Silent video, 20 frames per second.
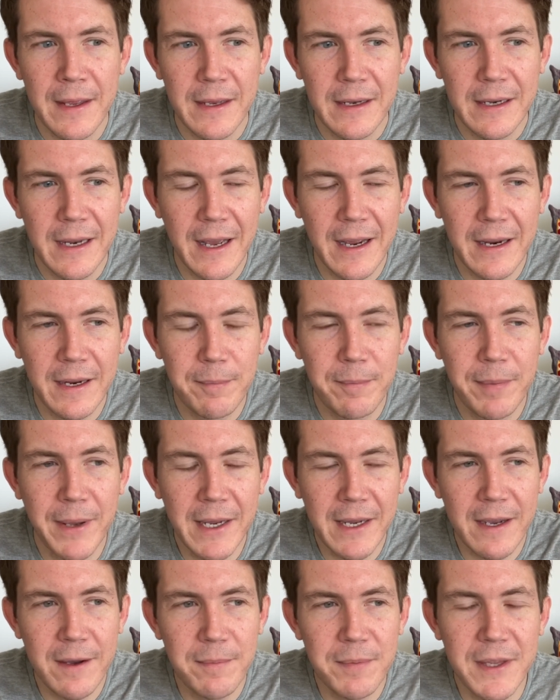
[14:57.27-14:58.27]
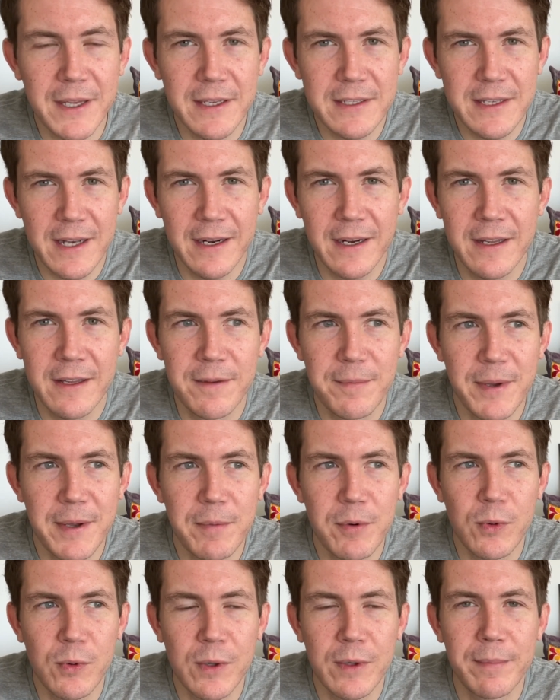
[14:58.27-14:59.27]
like pick up things that other
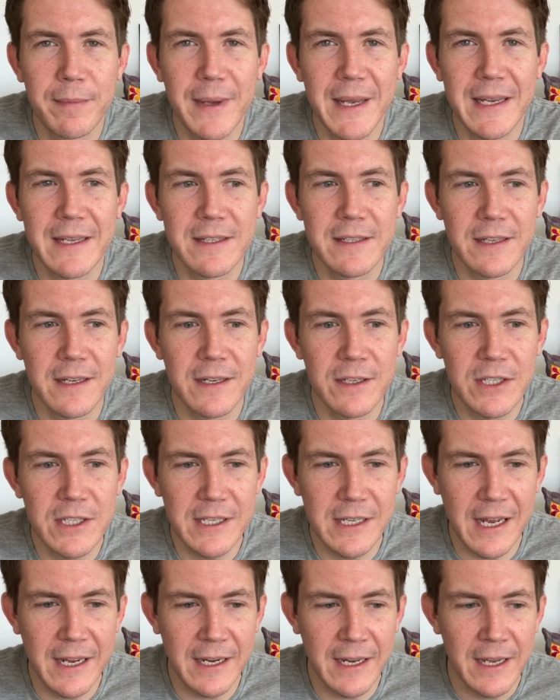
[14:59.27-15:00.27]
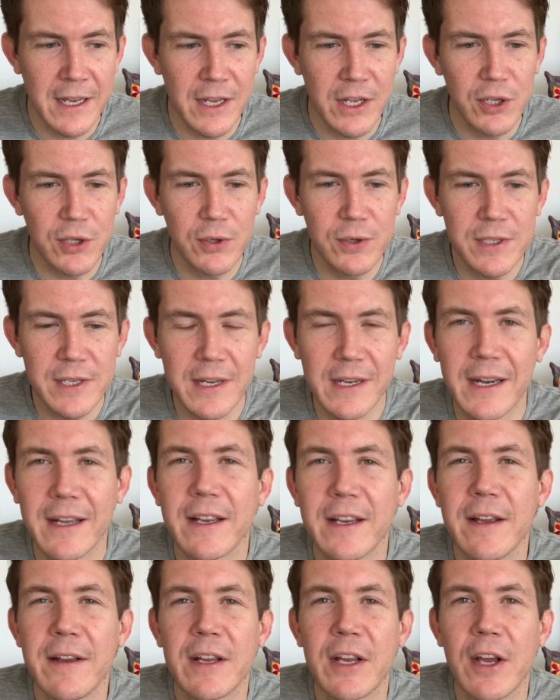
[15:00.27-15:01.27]
people will miss. It's like use like